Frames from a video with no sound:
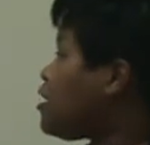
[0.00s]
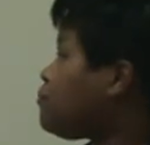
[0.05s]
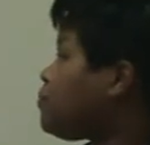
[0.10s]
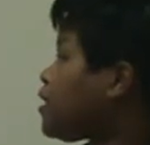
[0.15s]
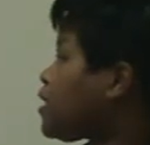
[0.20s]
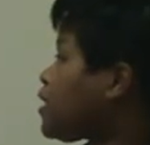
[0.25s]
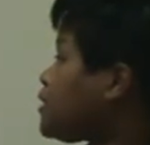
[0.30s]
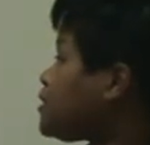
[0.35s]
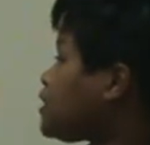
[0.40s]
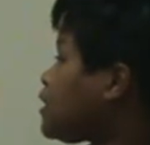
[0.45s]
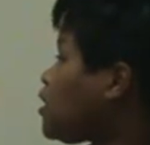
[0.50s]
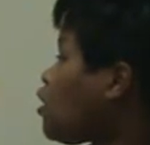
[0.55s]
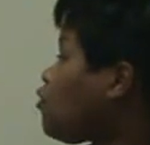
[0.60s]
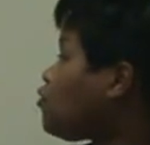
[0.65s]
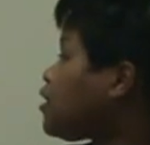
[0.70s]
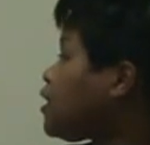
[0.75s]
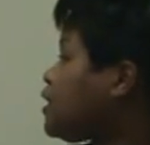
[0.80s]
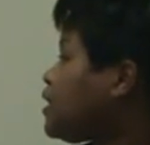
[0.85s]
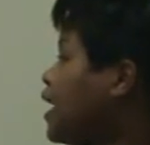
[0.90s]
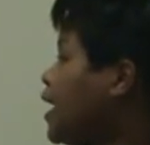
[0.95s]
because it
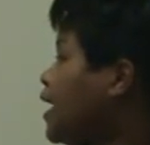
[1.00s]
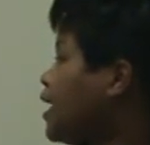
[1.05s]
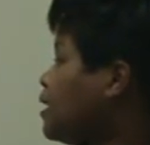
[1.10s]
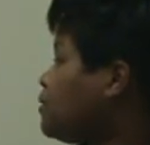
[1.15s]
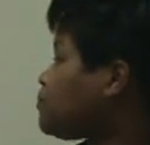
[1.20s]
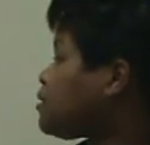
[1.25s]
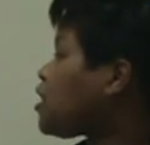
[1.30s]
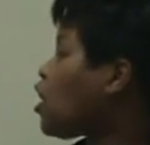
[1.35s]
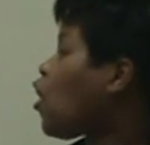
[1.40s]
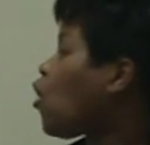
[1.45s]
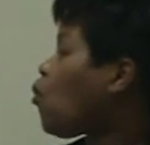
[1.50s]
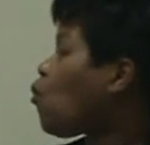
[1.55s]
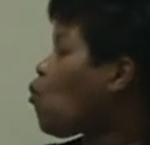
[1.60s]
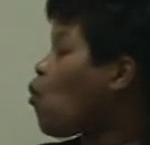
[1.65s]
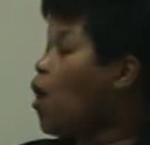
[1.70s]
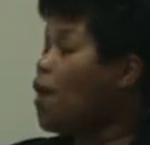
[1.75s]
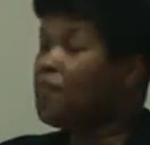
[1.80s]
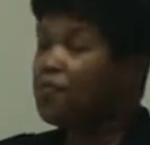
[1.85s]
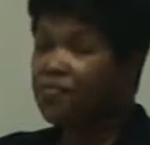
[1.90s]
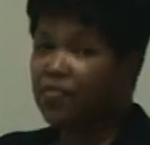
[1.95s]
only names
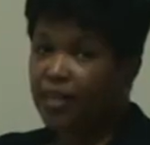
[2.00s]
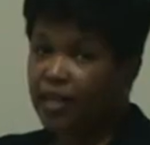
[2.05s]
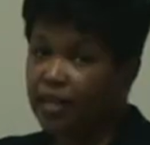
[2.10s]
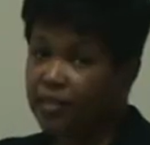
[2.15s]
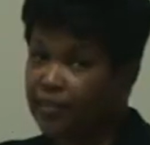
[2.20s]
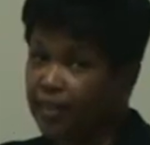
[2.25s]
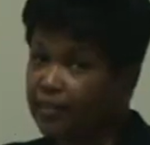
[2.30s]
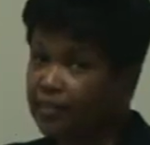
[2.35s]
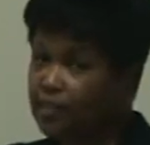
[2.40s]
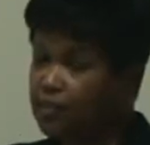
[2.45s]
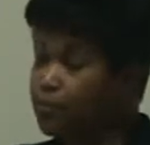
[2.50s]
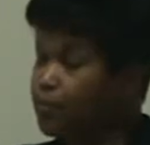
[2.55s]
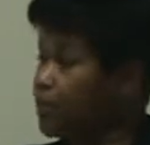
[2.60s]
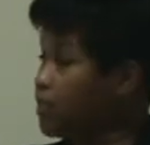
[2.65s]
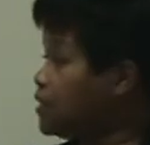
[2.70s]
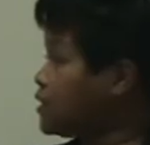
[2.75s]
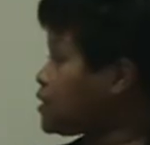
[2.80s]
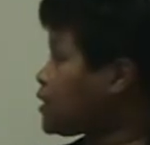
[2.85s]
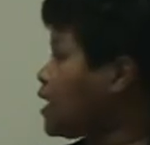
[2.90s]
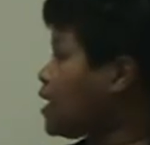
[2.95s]
one thing that's to be
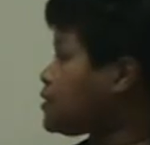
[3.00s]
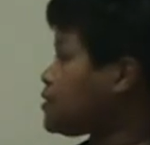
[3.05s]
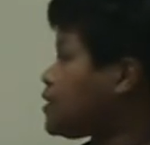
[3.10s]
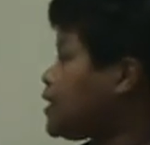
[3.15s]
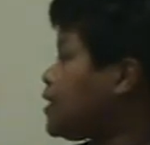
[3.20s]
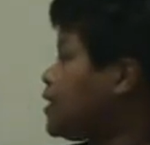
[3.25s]
discussed,